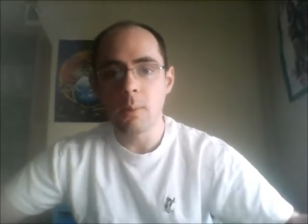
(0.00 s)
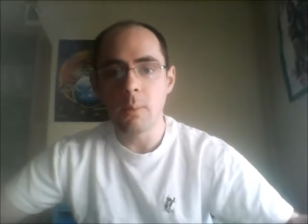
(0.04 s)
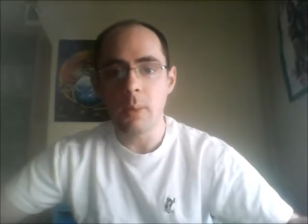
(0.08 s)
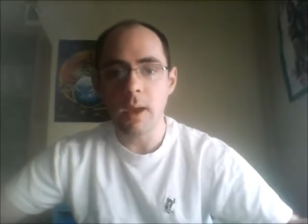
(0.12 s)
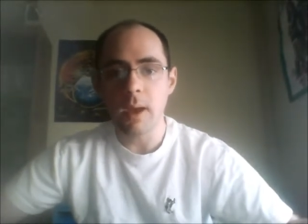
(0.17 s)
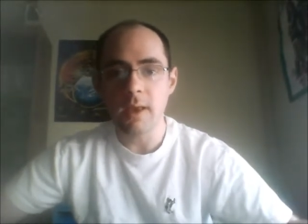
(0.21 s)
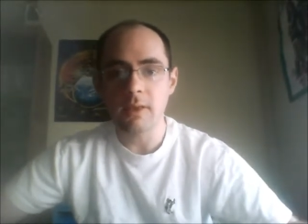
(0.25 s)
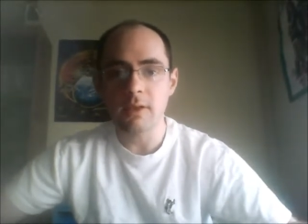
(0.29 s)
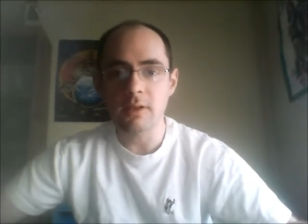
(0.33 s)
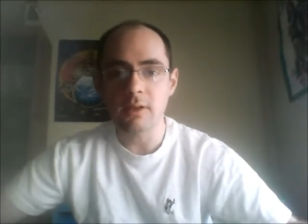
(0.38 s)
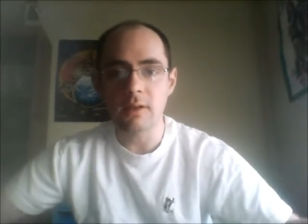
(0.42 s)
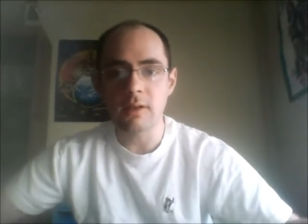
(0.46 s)

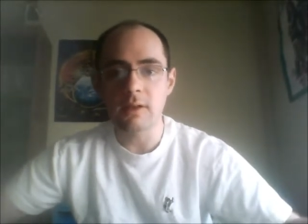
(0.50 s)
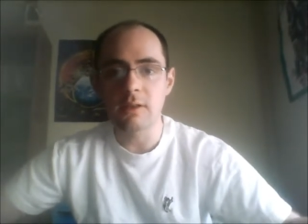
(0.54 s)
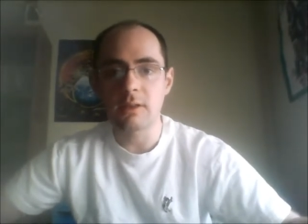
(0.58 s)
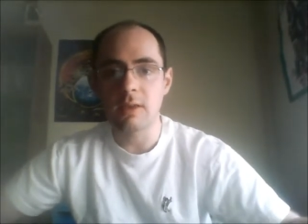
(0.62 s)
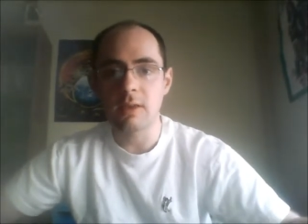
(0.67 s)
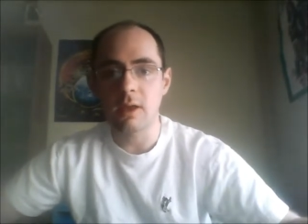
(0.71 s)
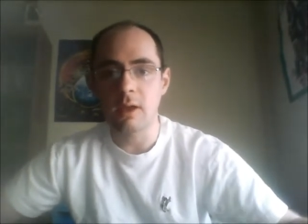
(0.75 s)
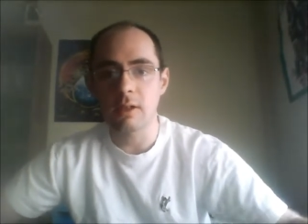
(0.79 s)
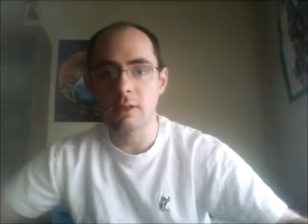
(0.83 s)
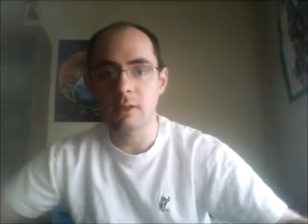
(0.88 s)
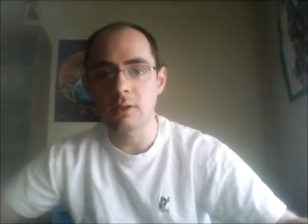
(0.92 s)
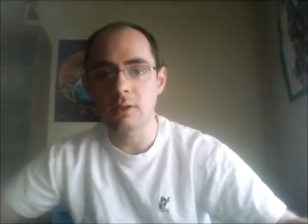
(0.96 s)
basically
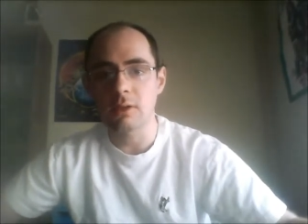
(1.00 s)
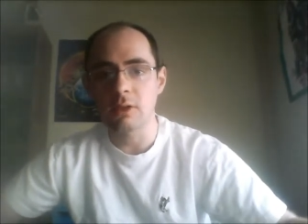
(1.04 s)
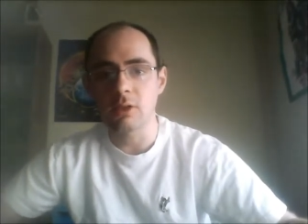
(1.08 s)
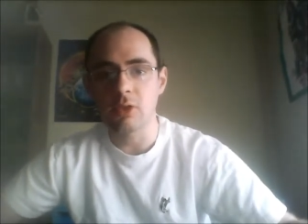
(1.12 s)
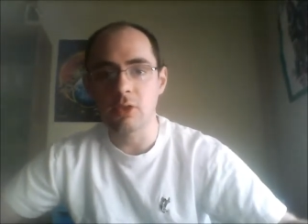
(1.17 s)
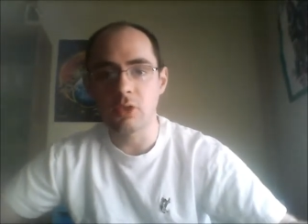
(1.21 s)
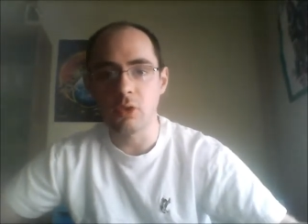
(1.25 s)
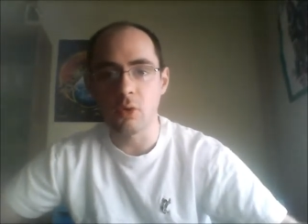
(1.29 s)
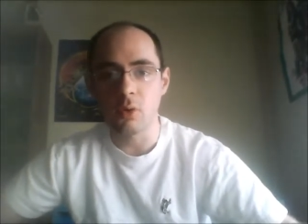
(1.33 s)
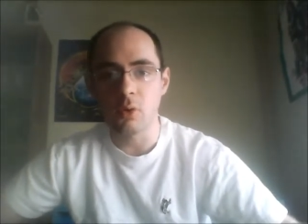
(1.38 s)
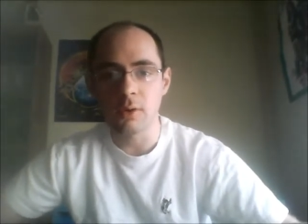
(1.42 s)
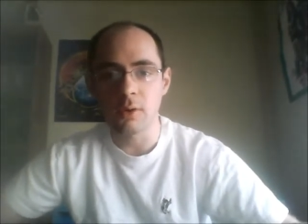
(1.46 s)
telling the
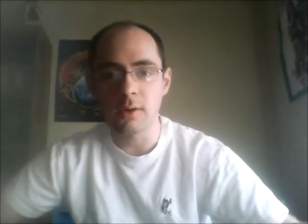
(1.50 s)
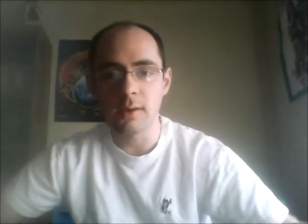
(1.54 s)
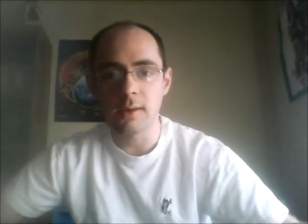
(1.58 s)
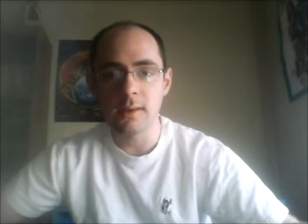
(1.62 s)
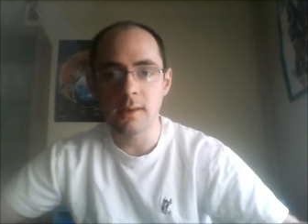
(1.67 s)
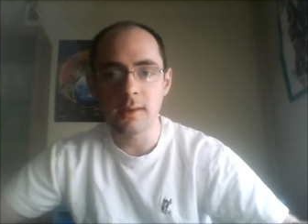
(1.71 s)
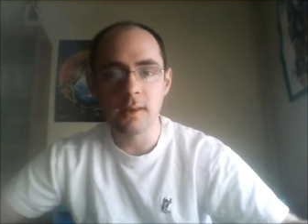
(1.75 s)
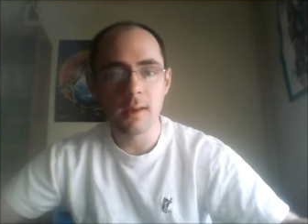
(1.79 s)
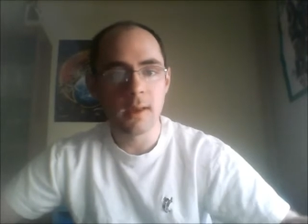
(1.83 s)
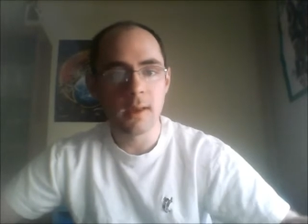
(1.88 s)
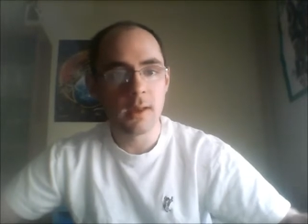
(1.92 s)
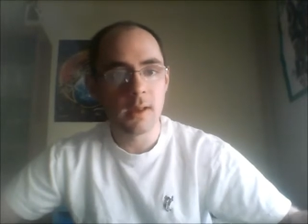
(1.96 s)

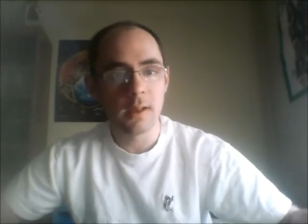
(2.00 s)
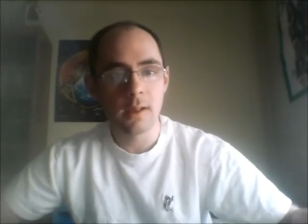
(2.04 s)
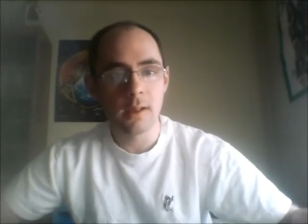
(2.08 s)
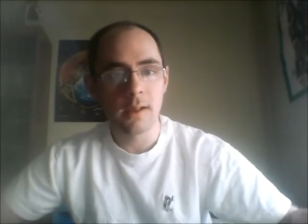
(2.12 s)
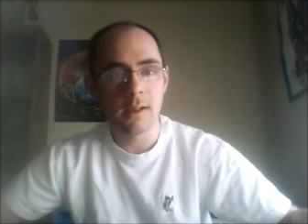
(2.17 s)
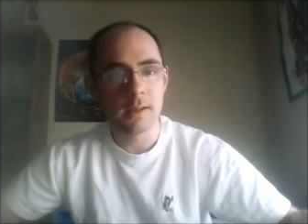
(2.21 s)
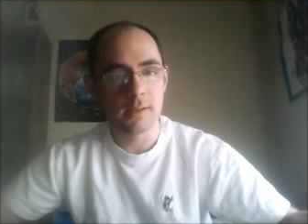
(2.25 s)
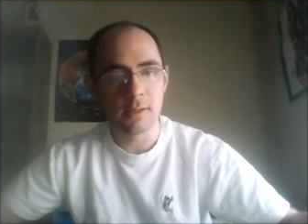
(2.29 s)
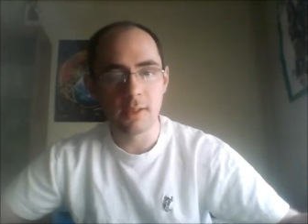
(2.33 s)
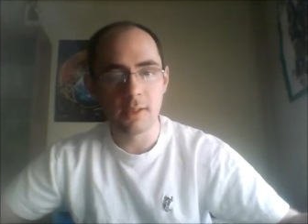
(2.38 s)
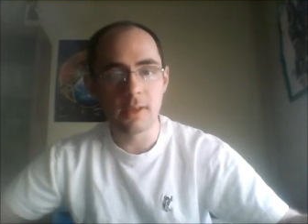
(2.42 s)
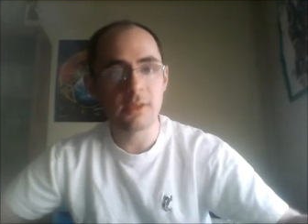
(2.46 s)
Authority,
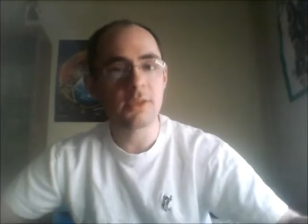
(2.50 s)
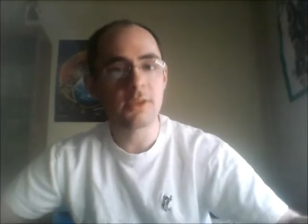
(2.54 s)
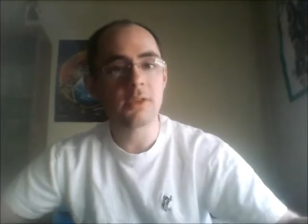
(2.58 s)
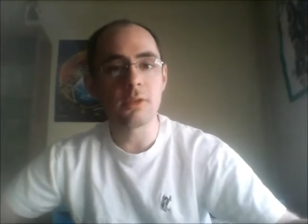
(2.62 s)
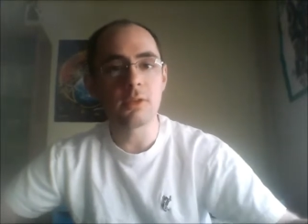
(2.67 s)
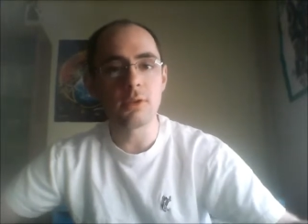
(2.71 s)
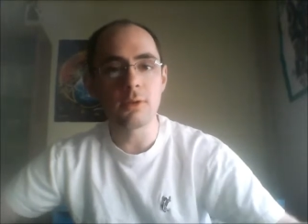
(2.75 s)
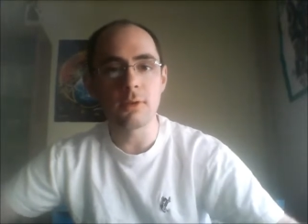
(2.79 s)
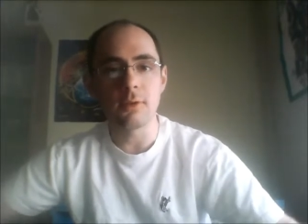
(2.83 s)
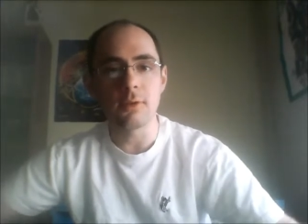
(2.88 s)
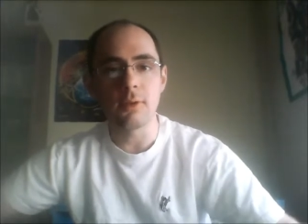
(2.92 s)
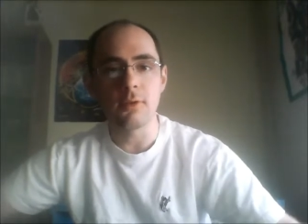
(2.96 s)

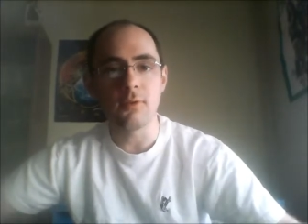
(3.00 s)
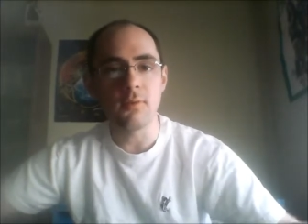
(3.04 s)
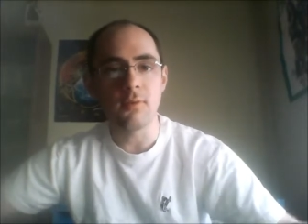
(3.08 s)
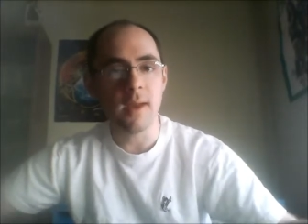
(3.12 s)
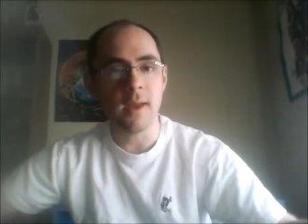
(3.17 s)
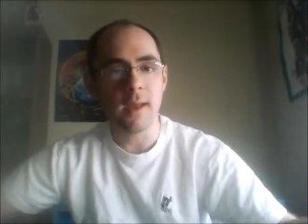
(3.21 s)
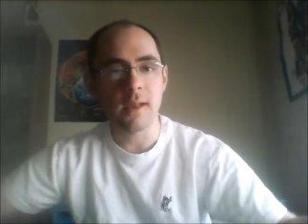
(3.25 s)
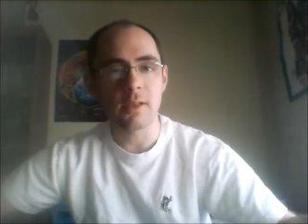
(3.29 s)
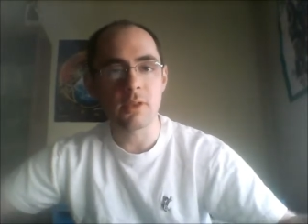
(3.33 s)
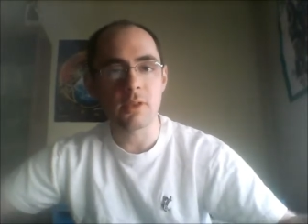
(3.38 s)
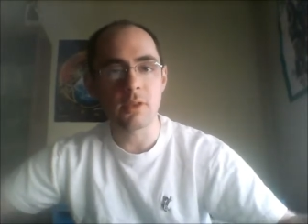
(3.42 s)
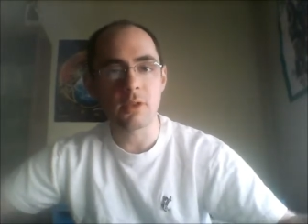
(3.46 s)
listen to the
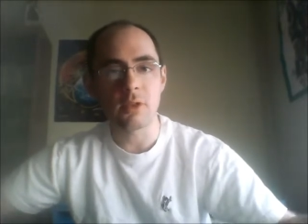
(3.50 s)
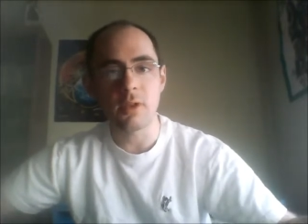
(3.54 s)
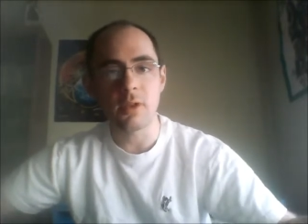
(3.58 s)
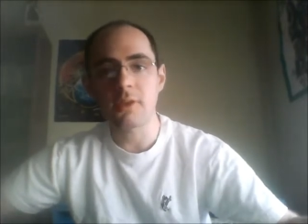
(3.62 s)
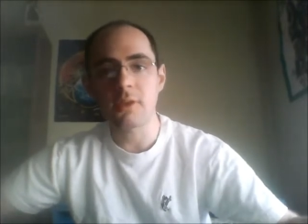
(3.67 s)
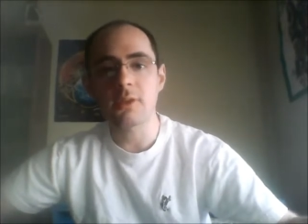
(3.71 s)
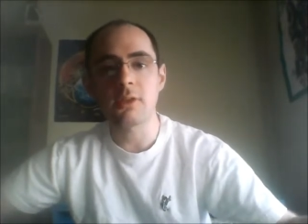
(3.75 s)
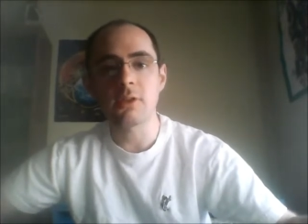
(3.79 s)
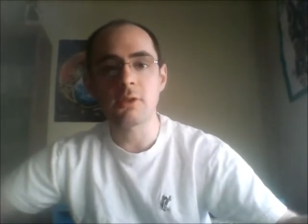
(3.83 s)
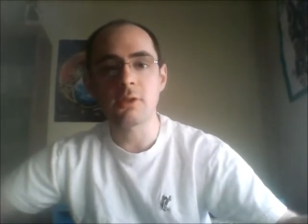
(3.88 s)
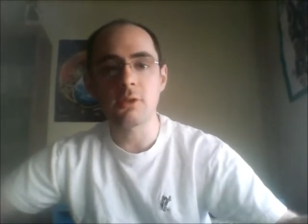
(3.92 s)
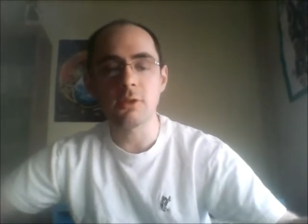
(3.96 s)
fans,
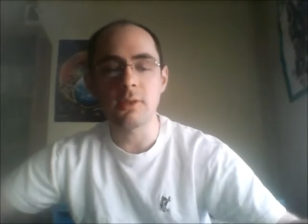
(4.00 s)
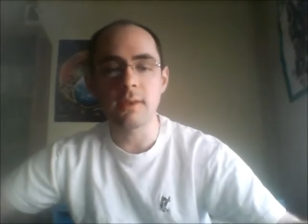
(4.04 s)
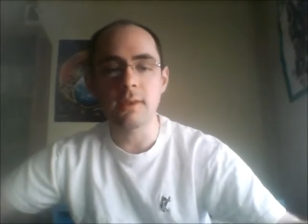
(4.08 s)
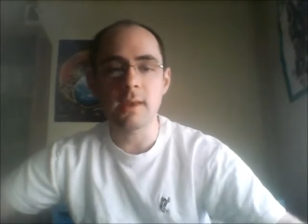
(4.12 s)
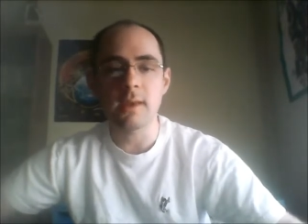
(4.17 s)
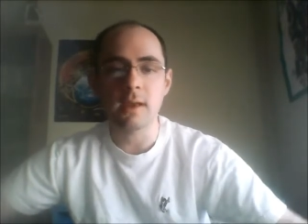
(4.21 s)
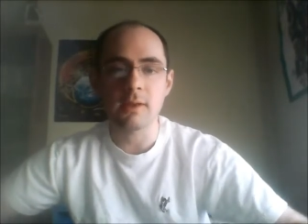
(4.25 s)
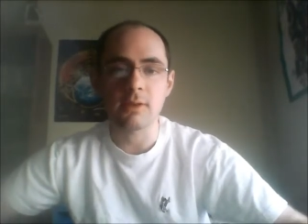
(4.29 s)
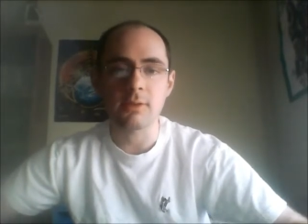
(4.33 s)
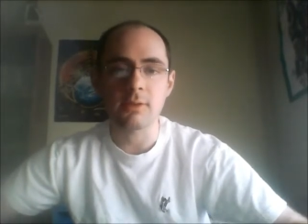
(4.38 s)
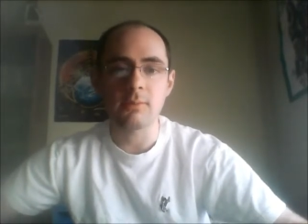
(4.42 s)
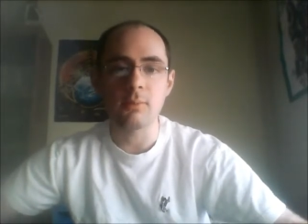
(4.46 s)
listen to the
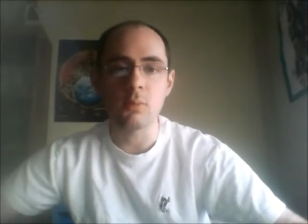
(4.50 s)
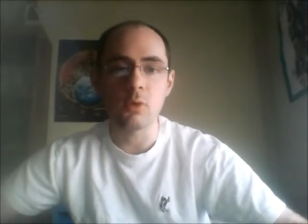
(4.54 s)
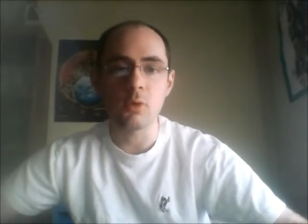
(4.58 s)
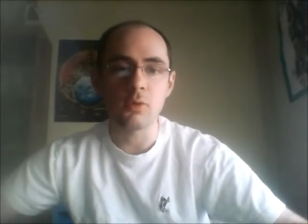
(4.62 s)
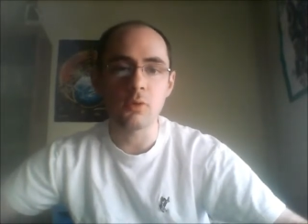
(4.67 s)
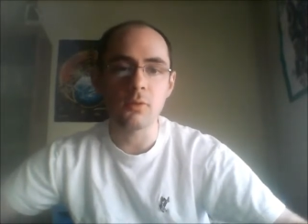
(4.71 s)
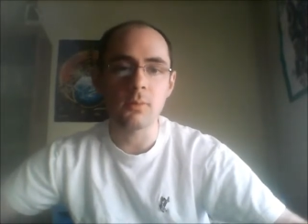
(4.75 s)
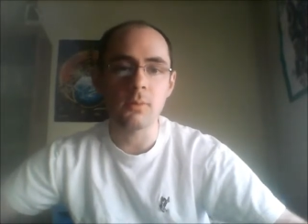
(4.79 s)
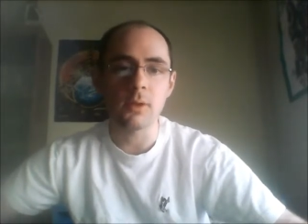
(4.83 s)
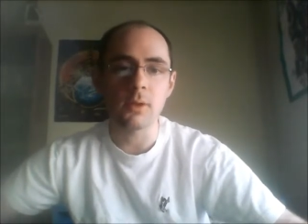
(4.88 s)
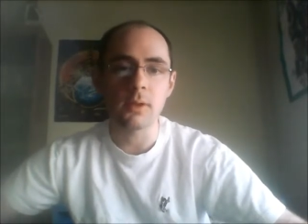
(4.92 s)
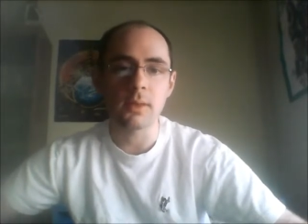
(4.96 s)
Yes
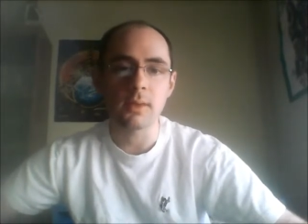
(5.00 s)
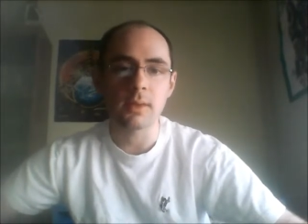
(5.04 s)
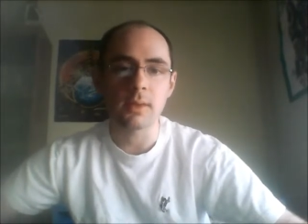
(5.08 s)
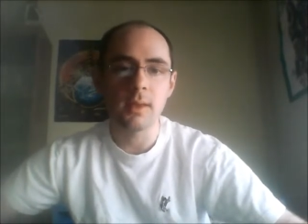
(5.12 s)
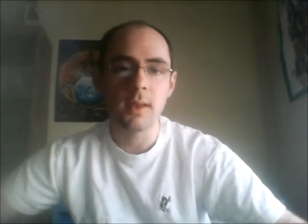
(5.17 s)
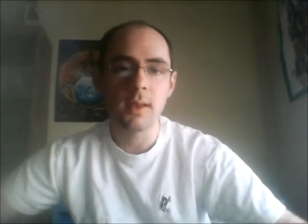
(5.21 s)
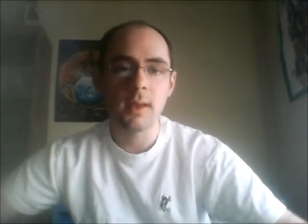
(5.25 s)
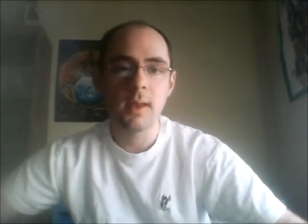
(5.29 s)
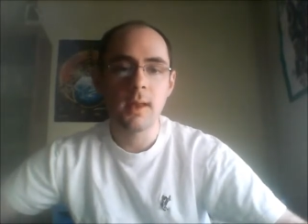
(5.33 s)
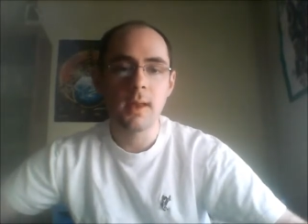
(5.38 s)
Movement,